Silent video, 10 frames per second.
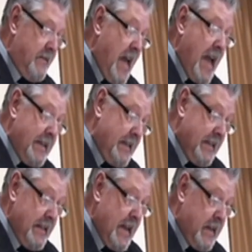That
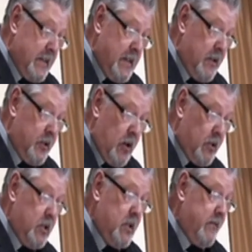is the legacy the
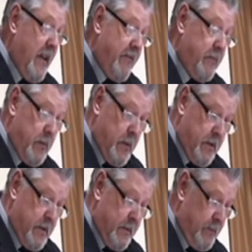doctors have left me with.